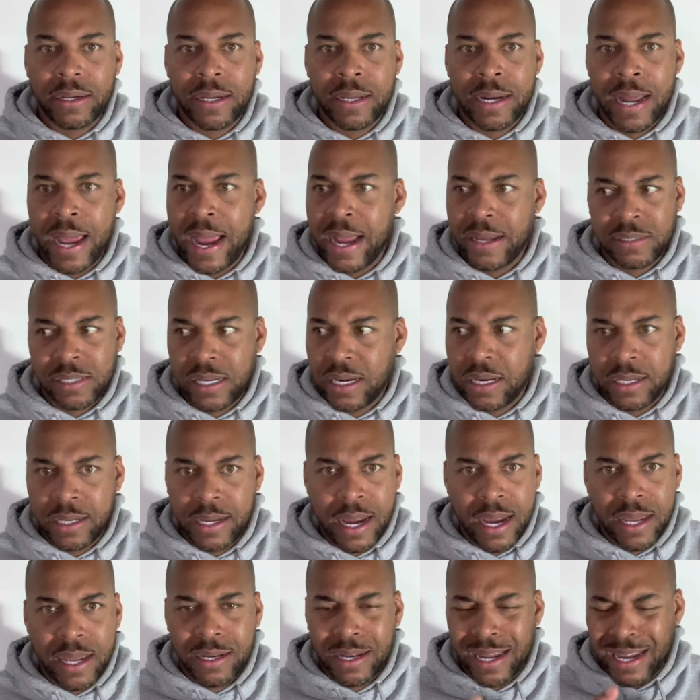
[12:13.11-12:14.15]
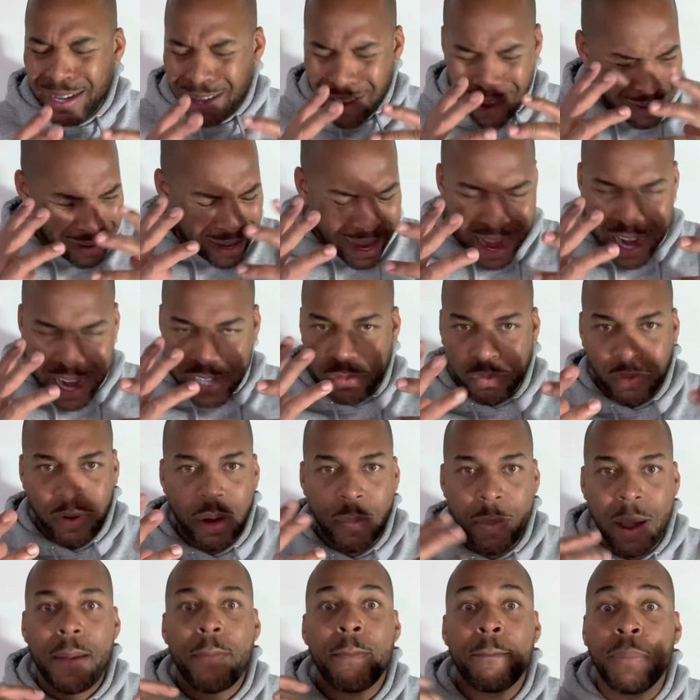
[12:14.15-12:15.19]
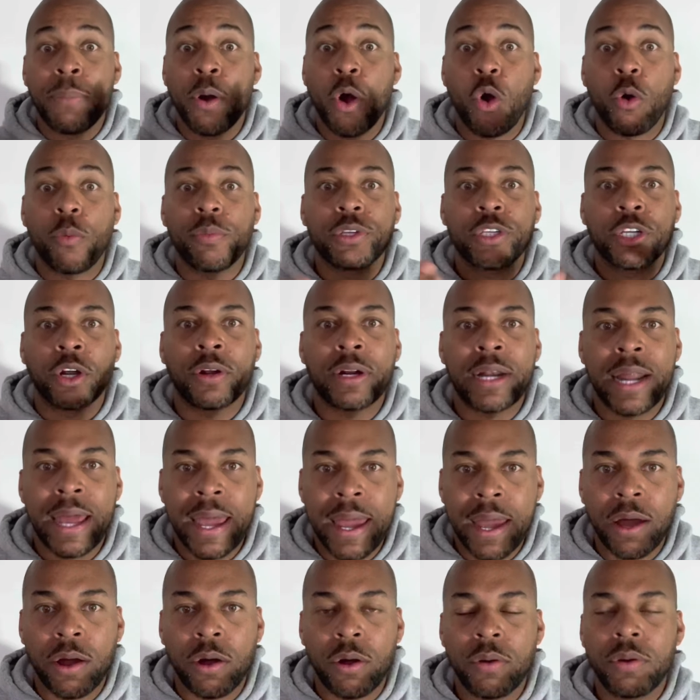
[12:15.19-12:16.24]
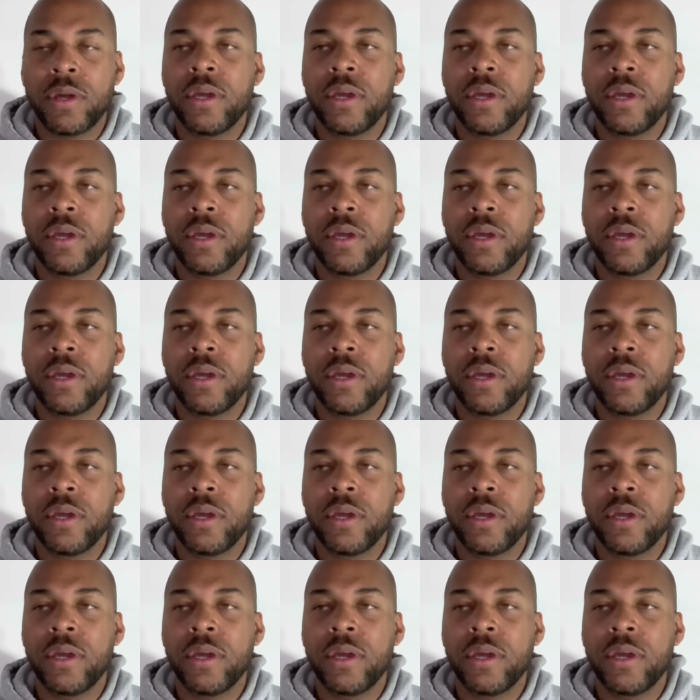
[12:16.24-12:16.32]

And I said it again, like, oh gosh, where am I? Boom, you're in hell.